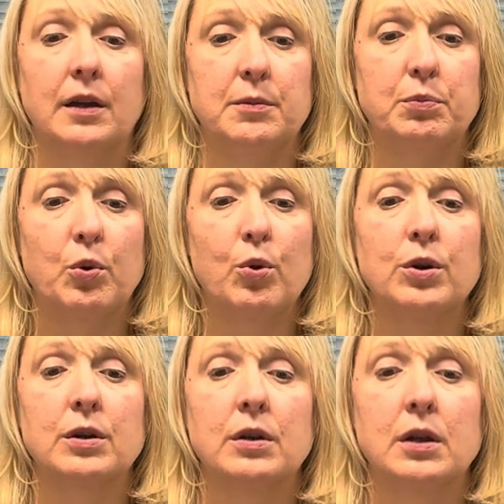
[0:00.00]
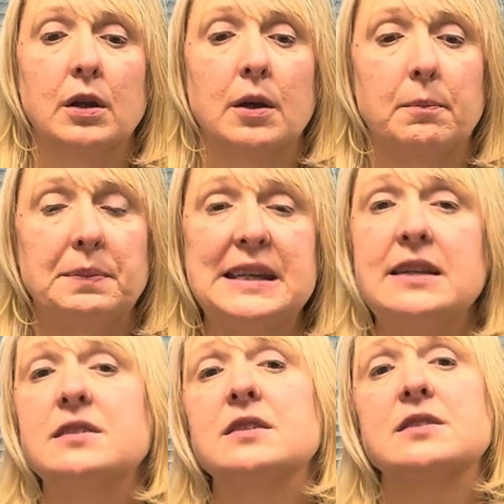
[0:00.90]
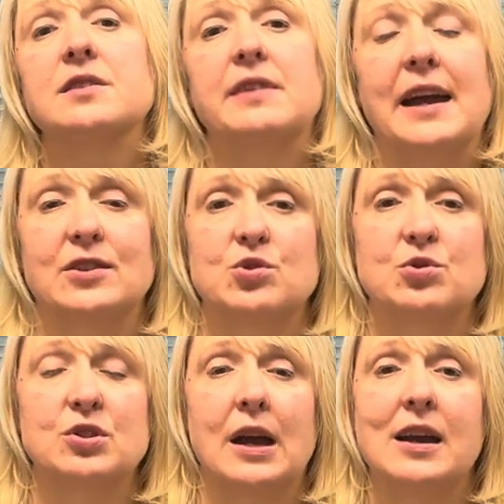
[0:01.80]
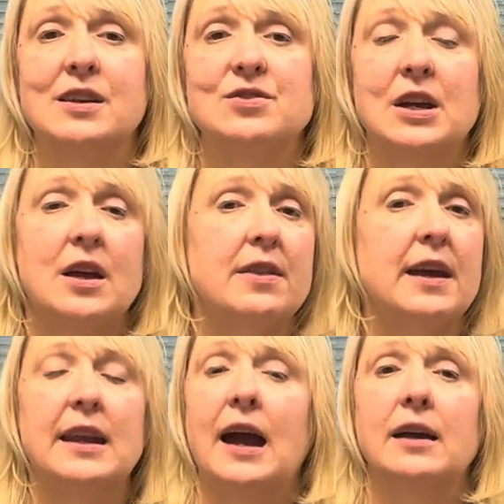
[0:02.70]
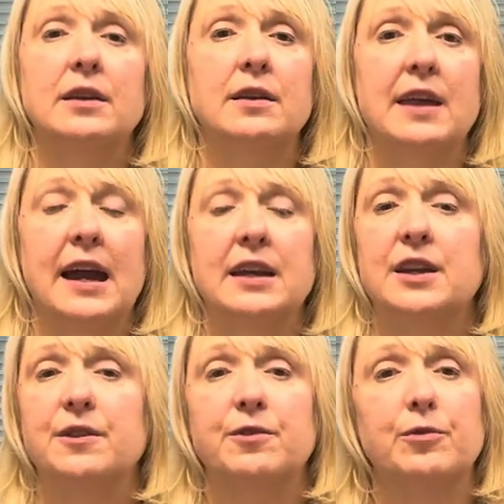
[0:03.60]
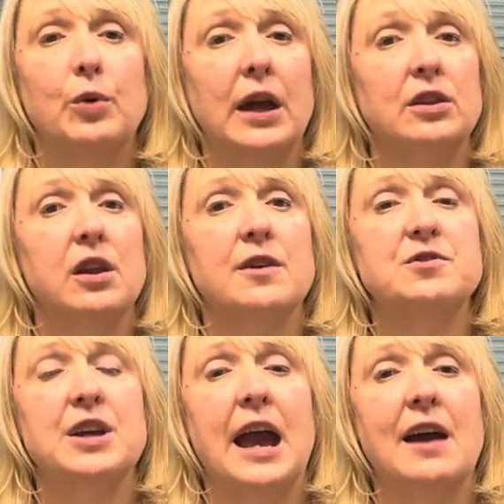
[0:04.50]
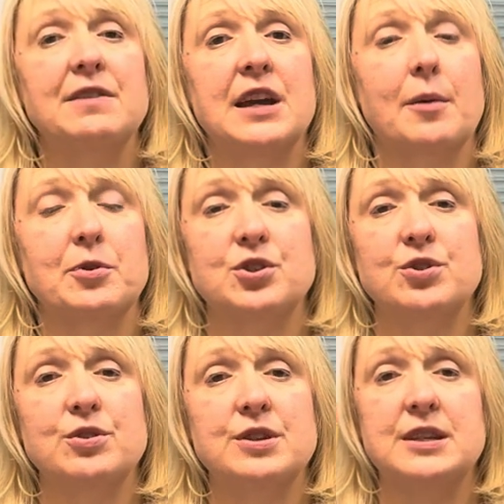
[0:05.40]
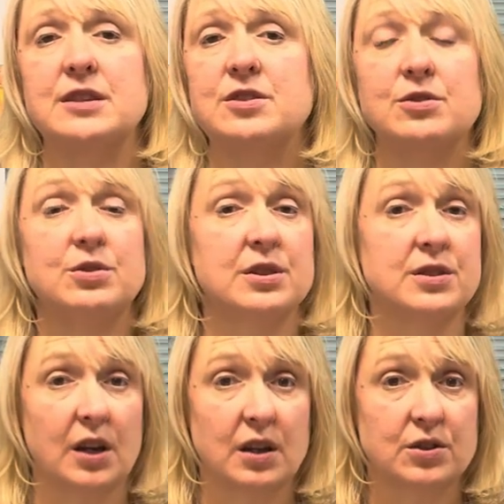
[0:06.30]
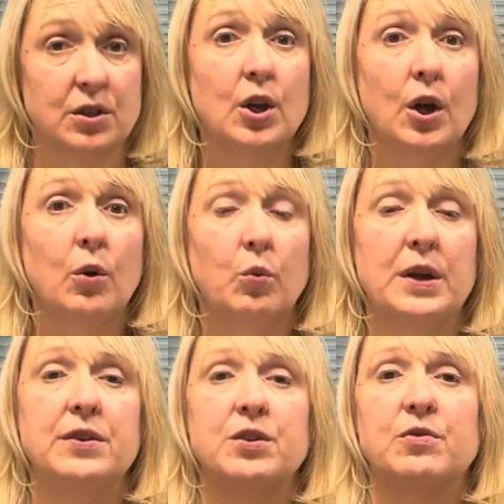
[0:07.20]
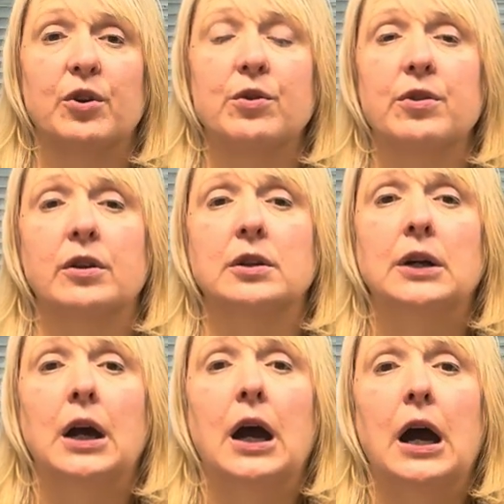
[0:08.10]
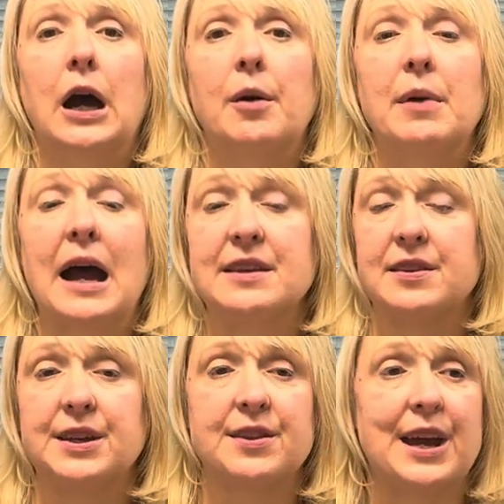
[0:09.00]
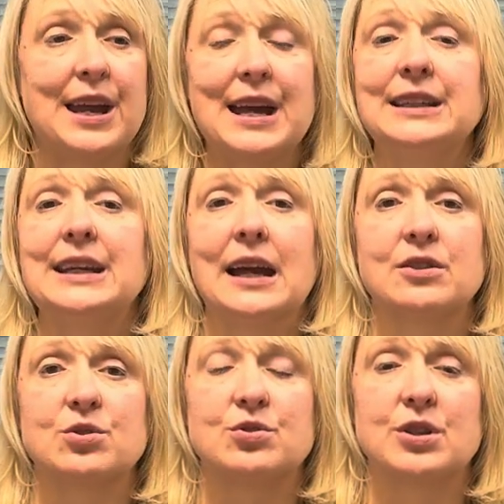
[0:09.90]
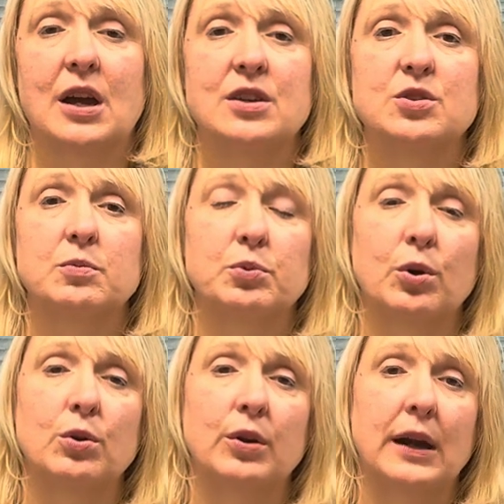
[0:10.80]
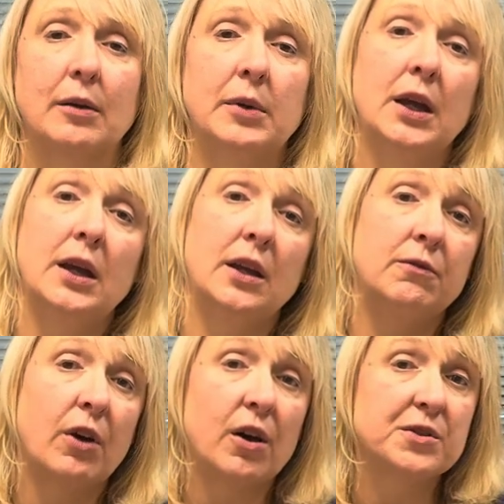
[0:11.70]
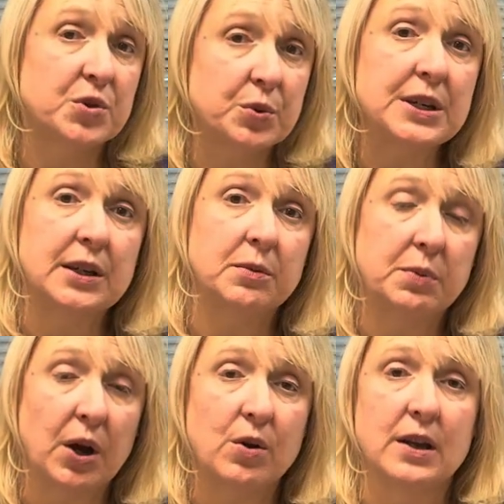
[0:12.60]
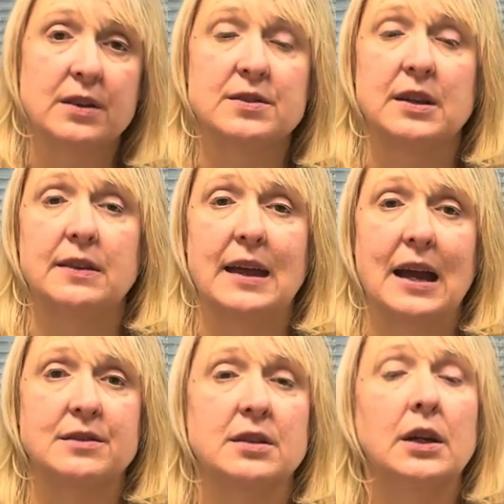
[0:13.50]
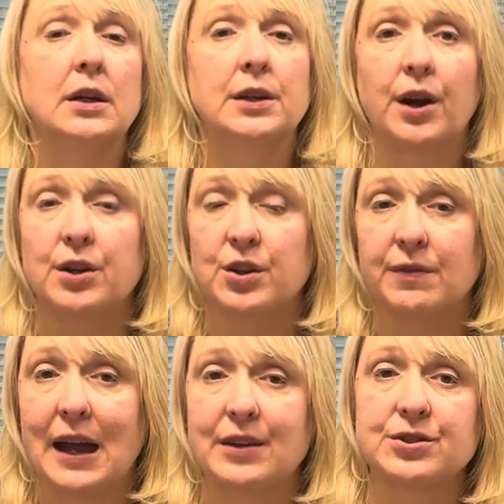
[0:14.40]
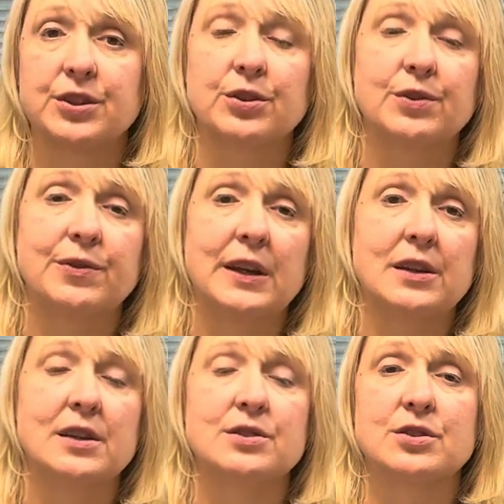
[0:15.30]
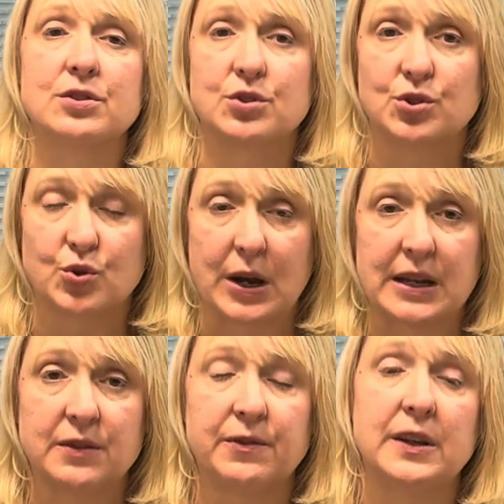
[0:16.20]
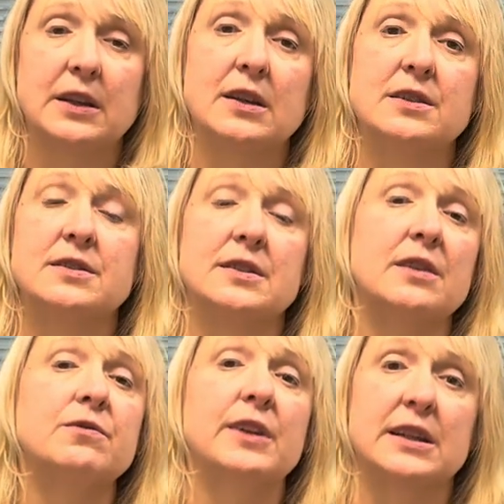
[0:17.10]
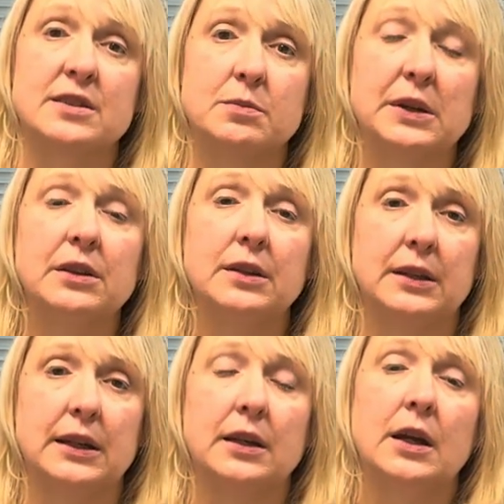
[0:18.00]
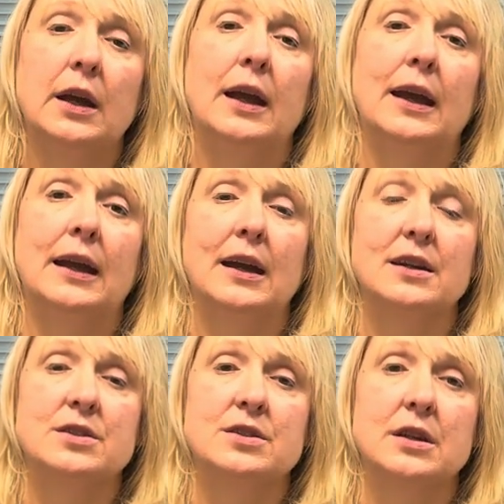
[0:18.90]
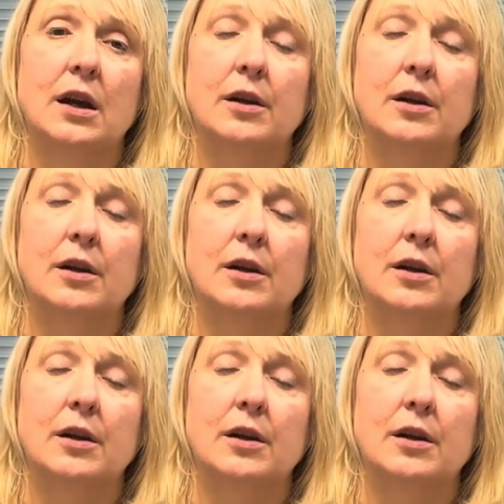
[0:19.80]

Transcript: important pieces of exercise that if I'd love to have the opportunity to discuss with you further. I think that any exercise program involves three components, and that's cardiovascular fitness, strength fitness, and flexibility. And